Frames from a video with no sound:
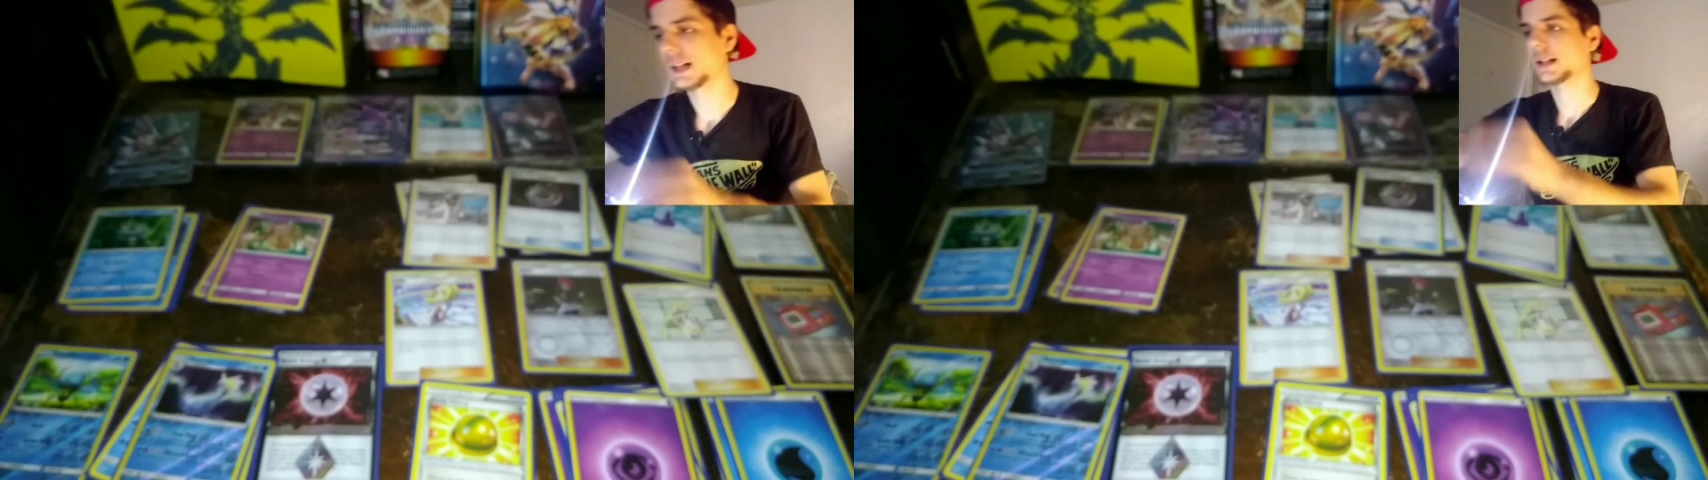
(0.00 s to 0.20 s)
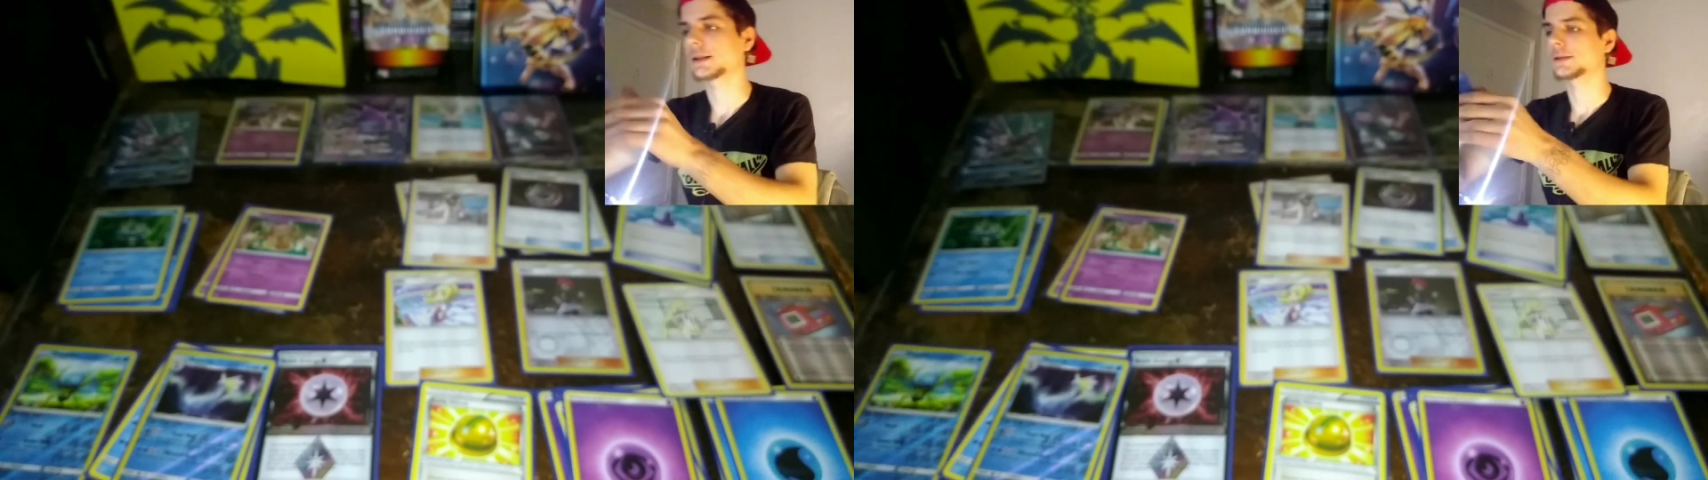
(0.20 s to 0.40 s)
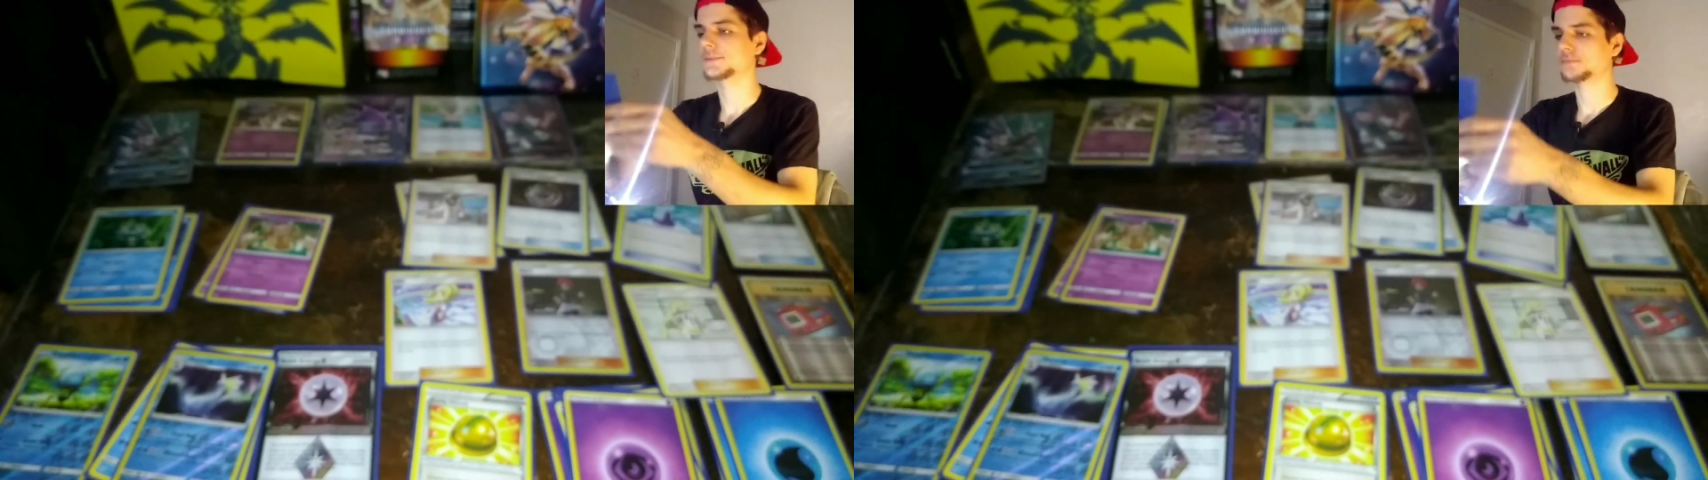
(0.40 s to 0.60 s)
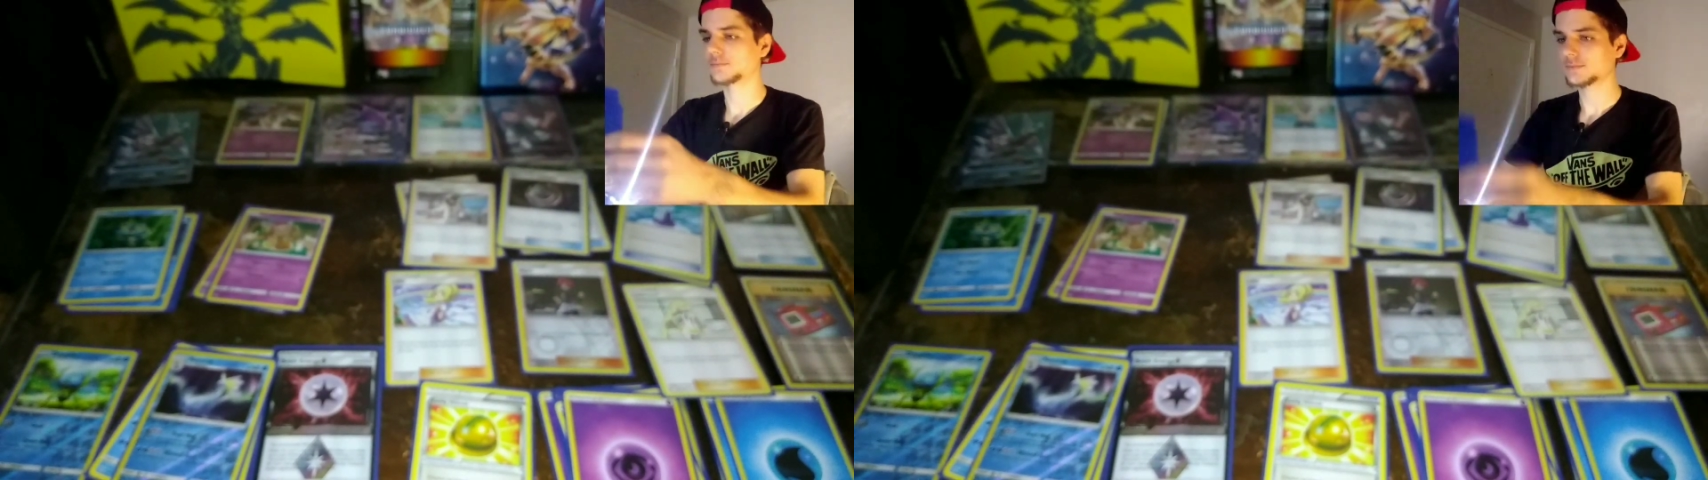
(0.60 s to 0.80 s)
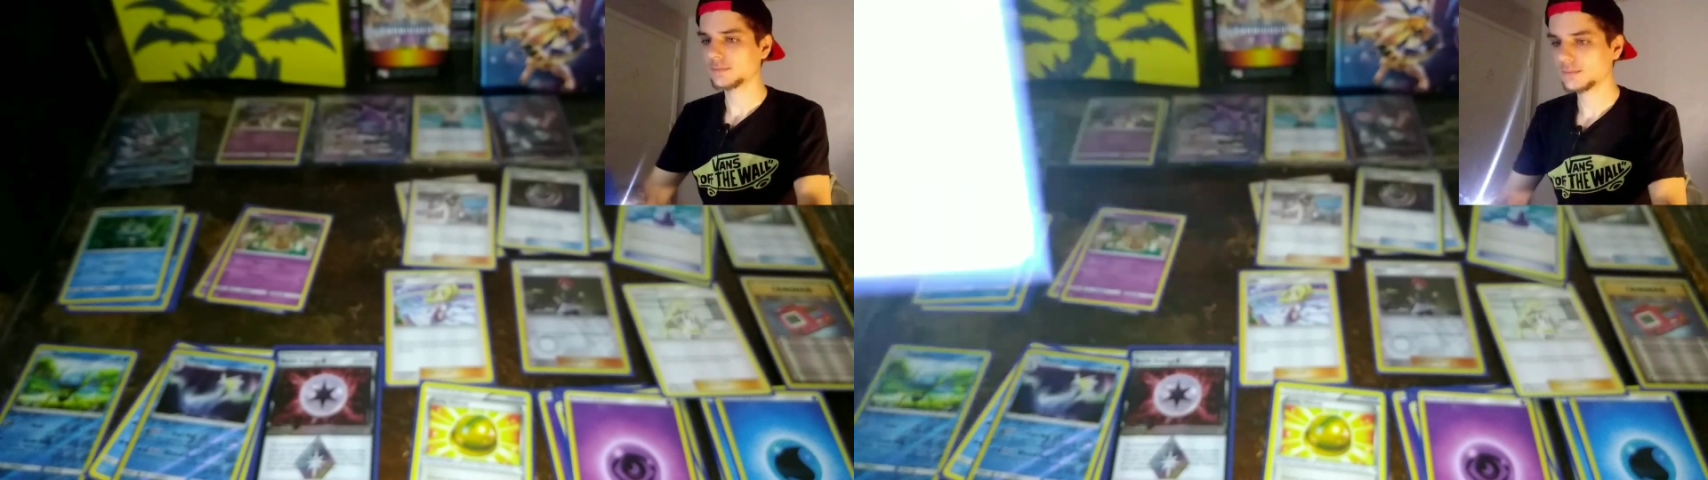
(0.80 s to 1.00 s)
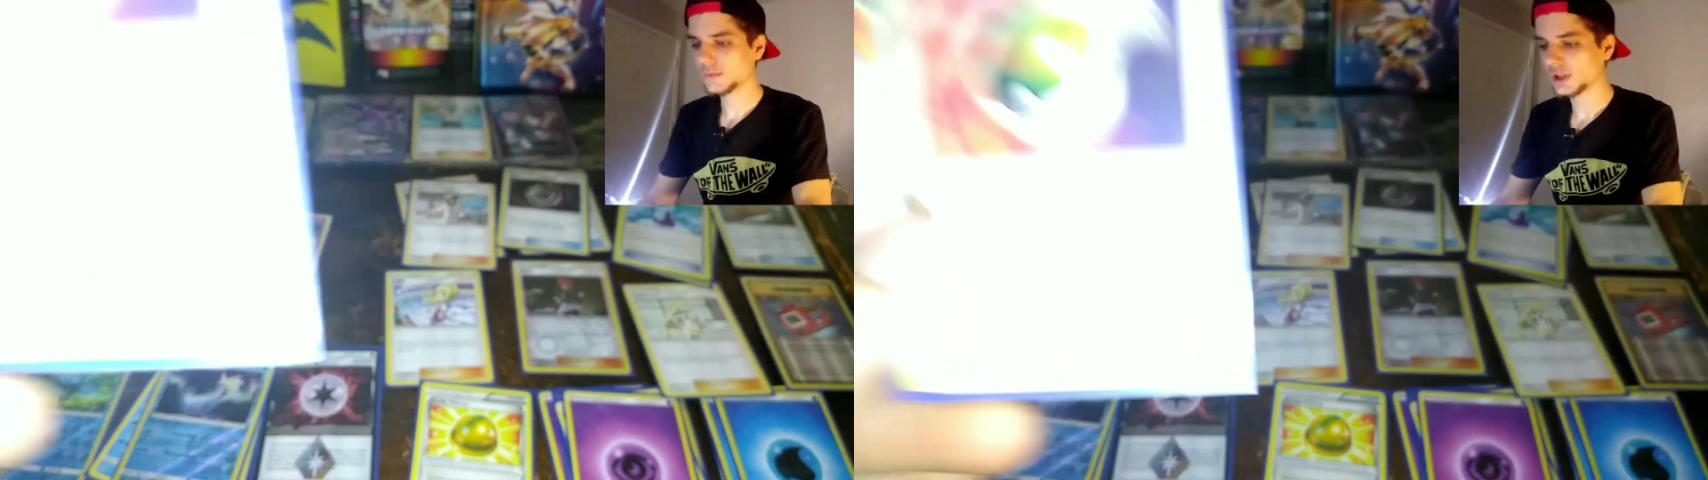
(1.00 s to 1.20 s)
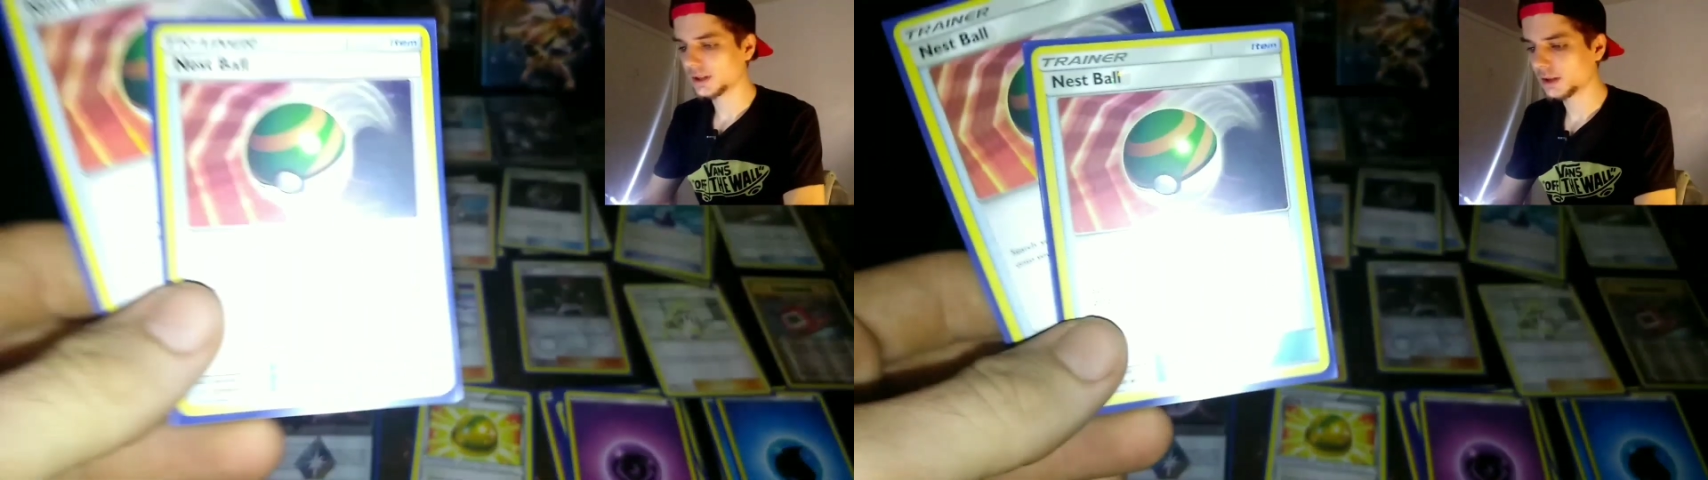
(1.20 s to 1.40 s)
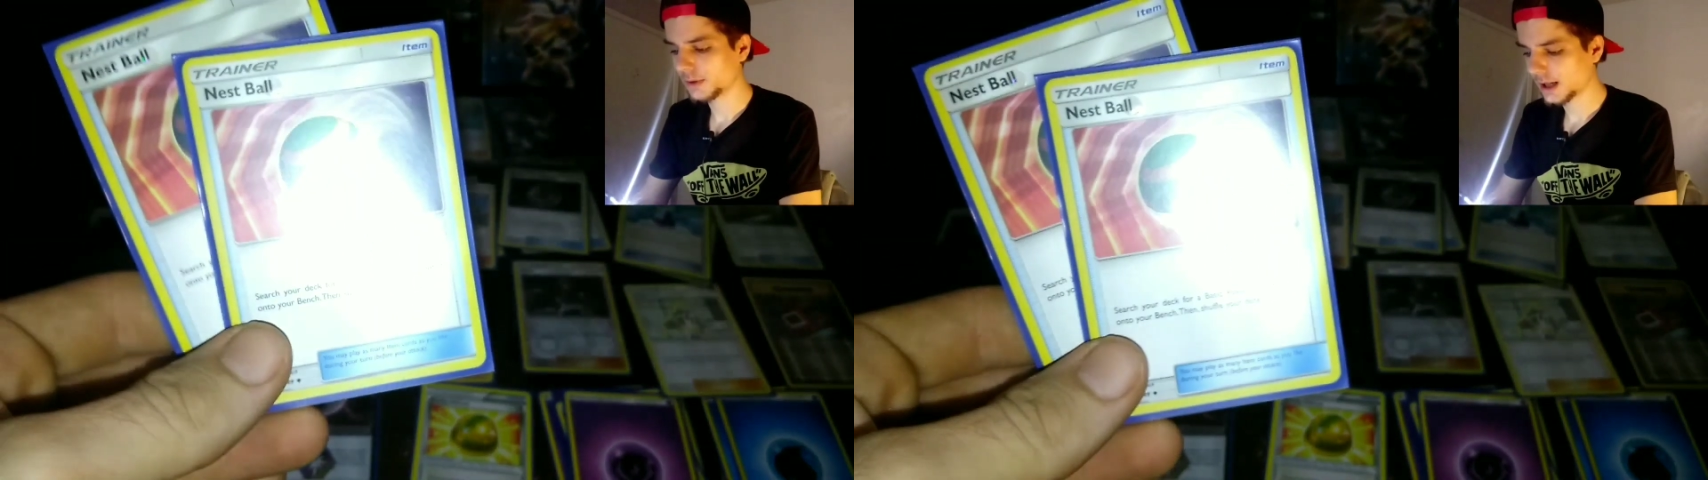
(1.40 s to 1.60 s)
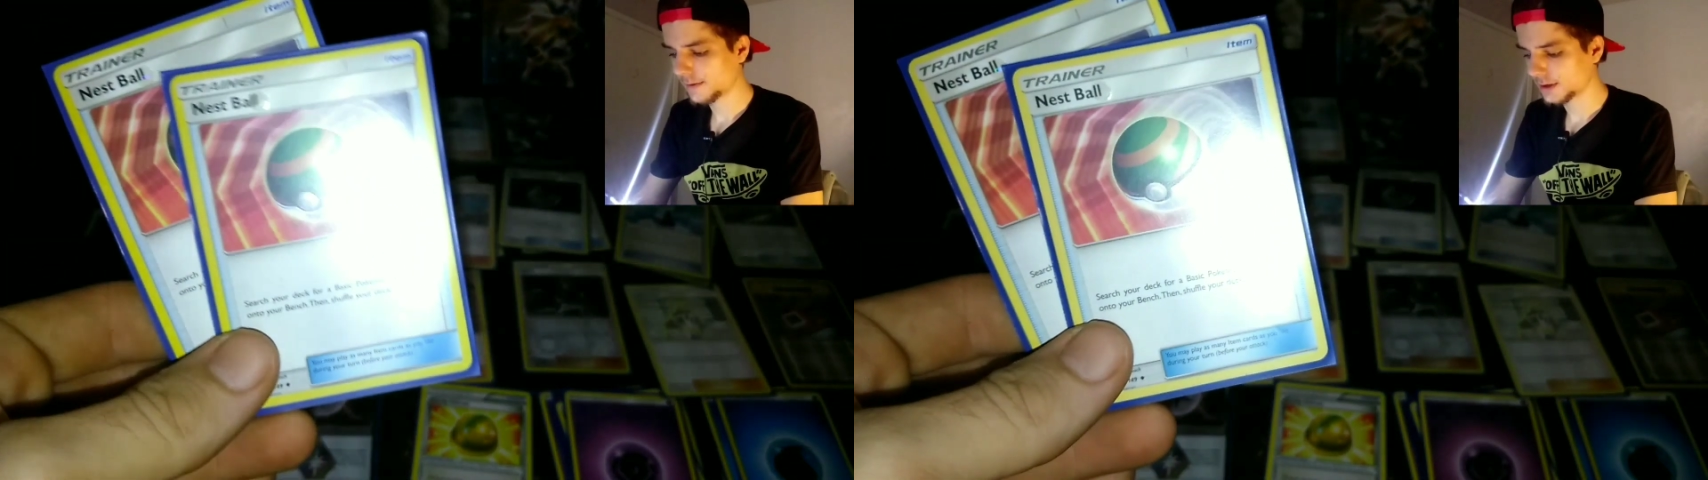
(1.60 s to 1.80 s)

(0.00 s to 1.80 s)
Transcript: my hand. Then